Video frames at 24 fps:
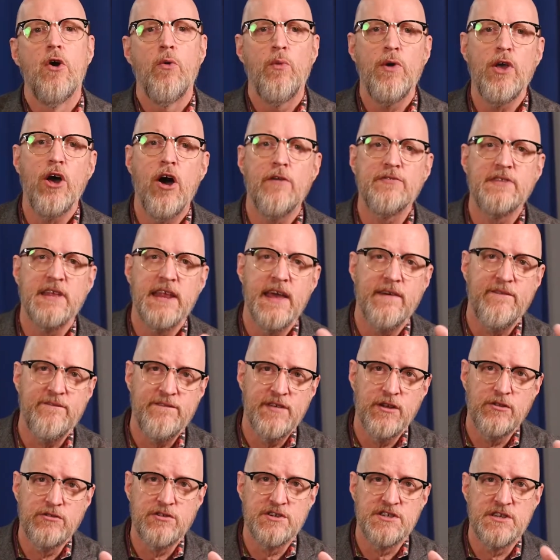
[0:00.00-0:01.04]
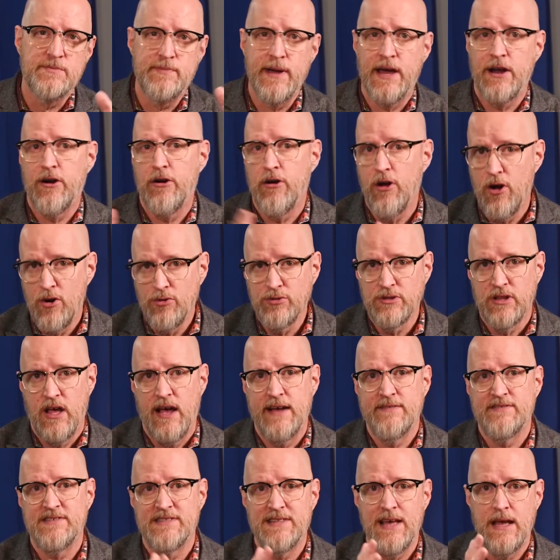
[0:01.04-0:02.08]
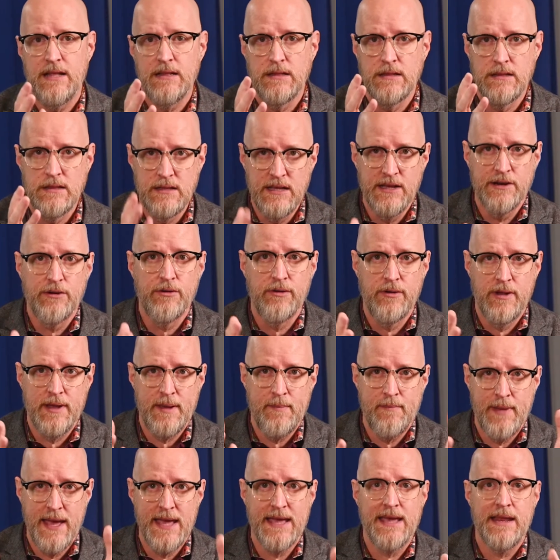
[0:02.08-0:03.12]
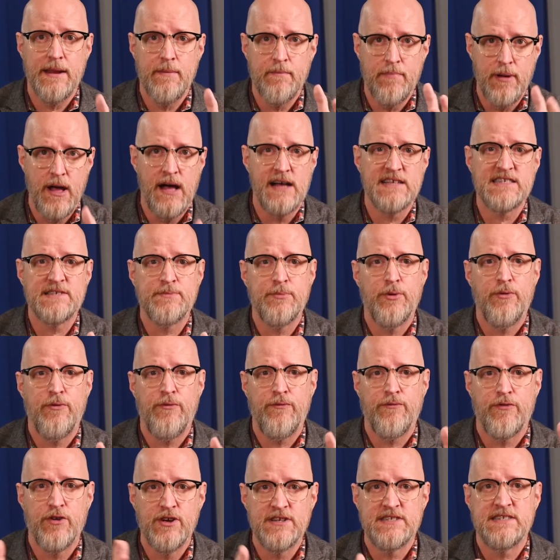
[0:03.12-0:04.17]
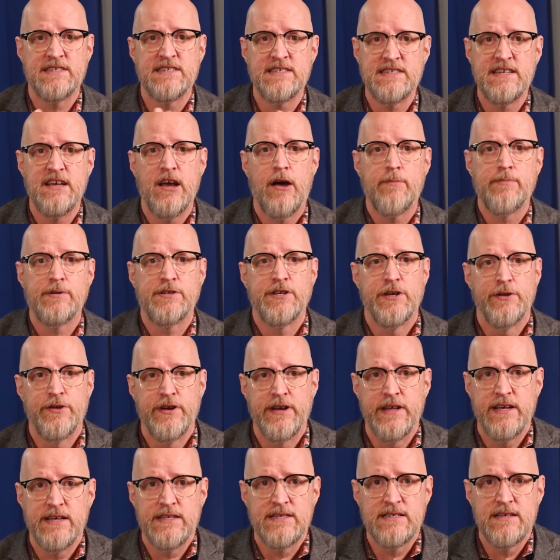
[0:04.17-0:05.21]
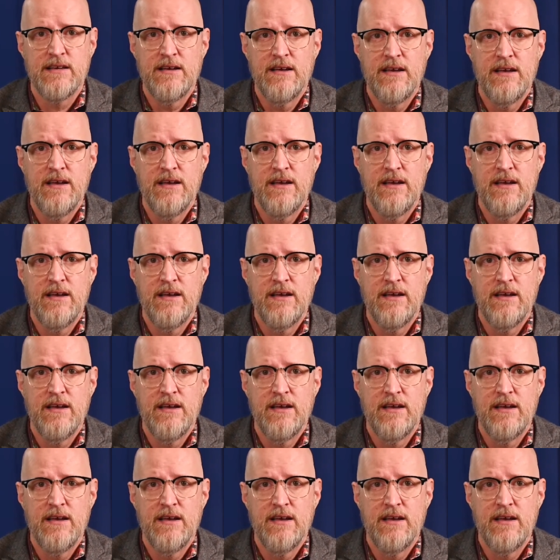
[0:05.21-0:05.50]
We often have filters about our own lives that literally make it impossible for us to see opportunities.